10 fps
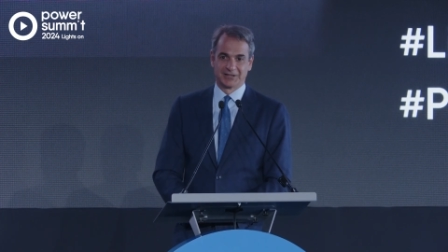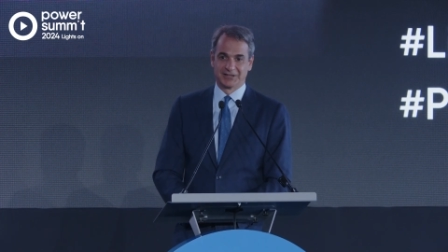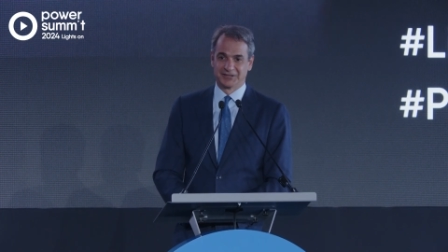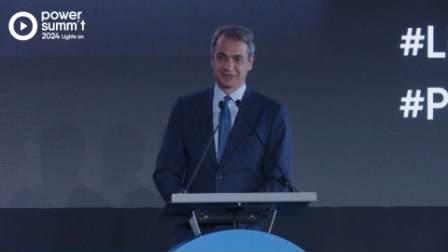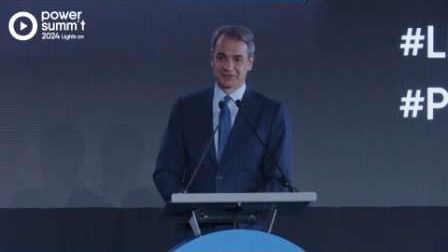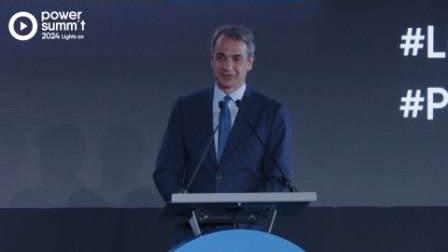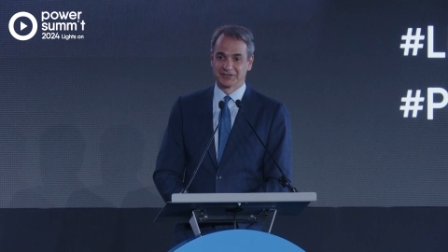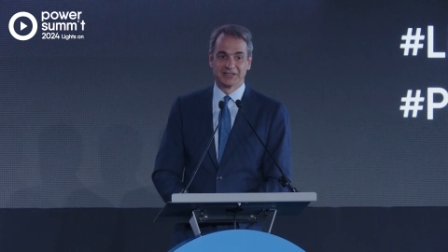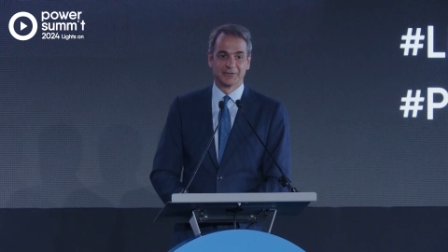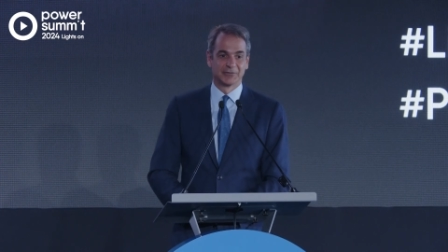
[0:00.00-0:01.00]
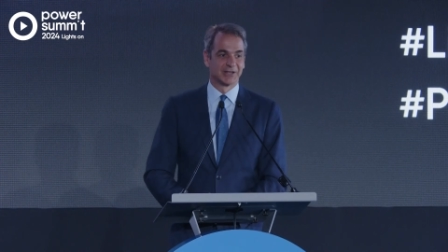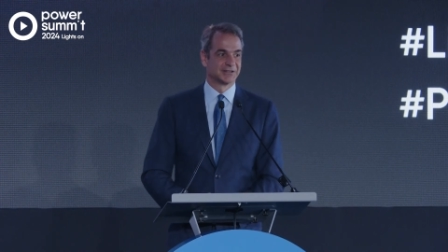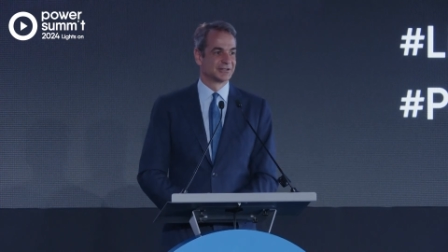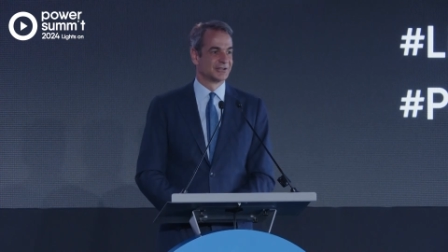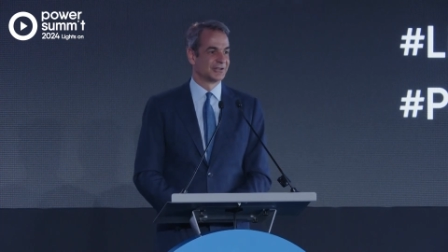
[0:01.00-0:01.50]
is a
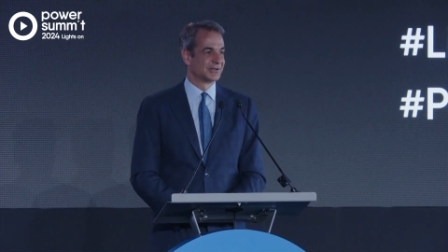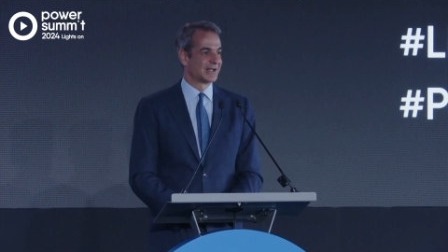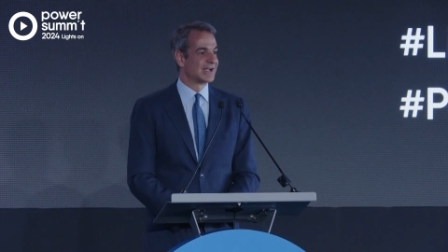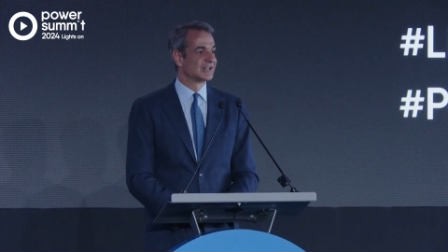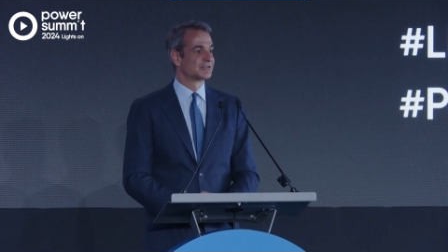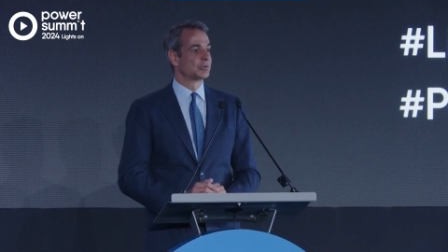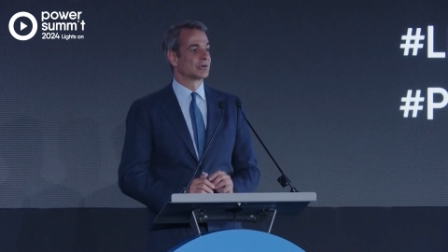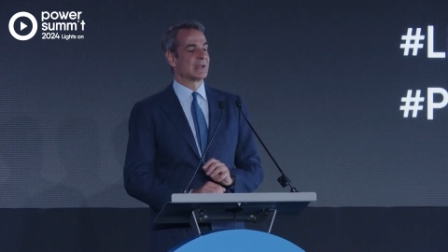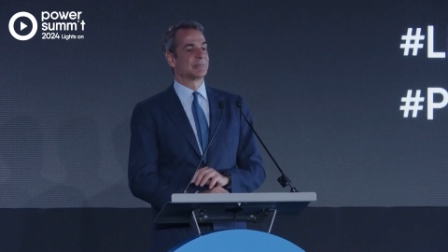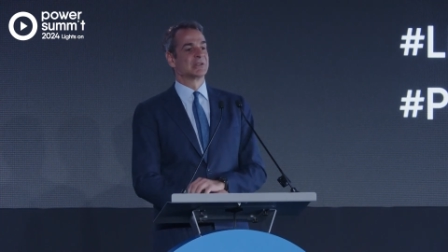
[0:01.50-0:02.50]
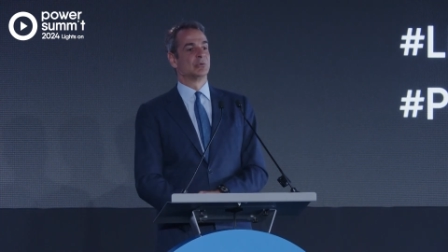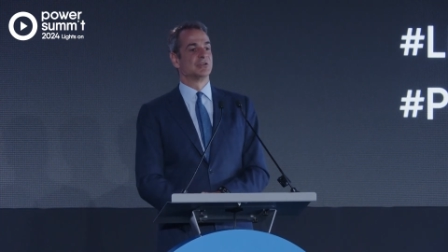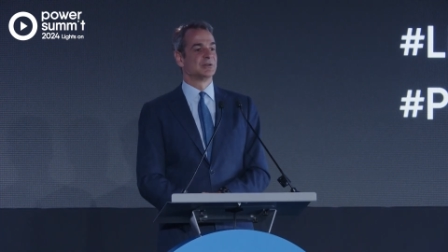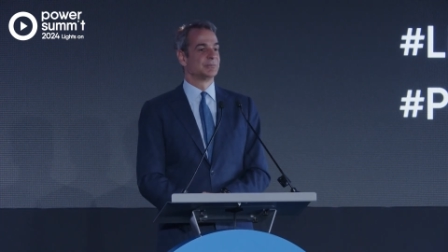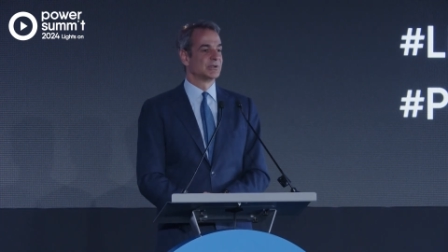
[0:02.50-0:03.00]
significant, highest per capita
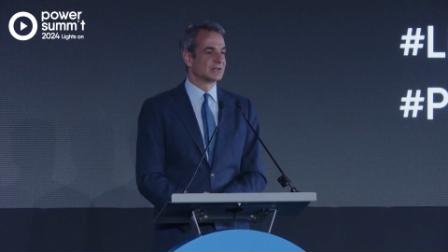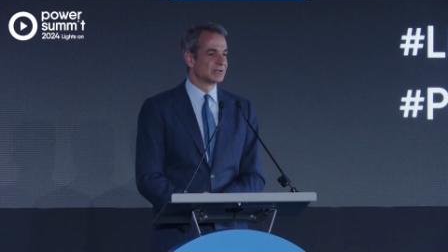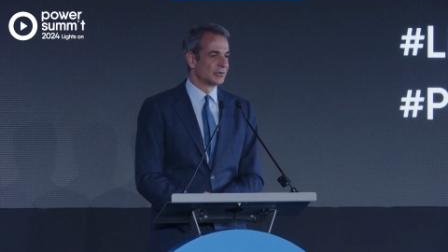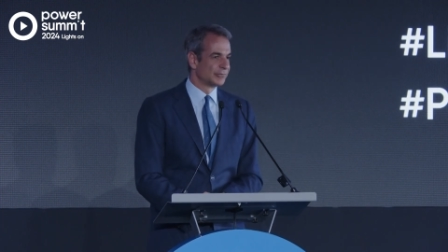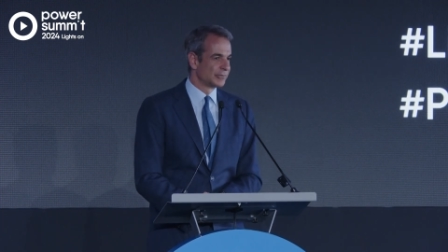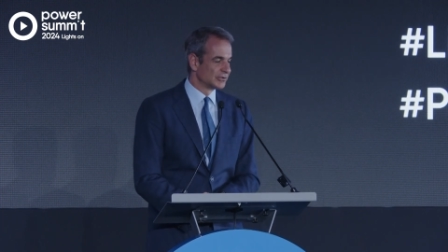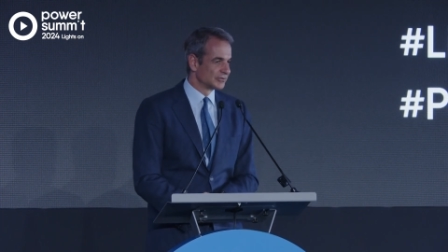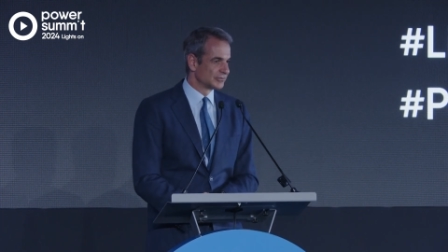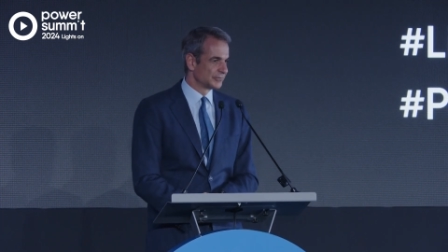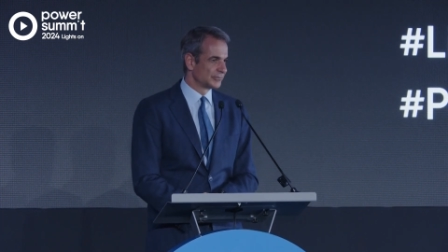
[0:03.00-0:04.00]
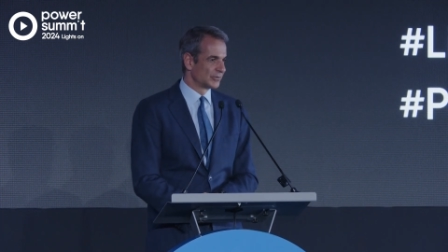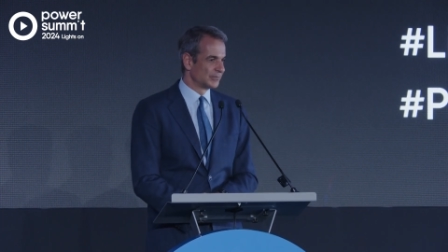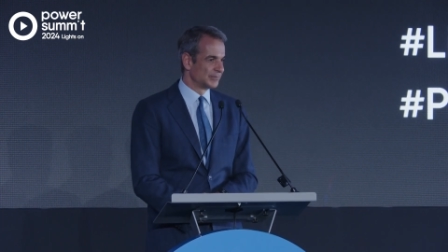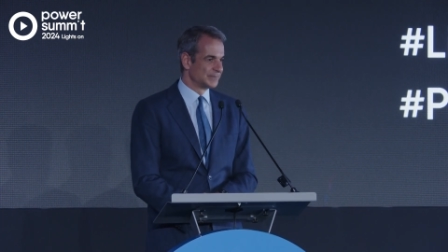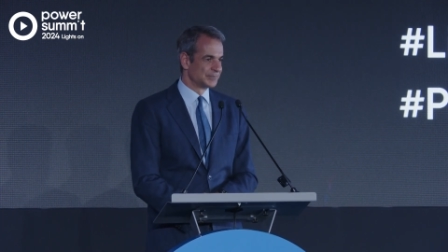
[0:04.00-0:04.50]
recipient of funds from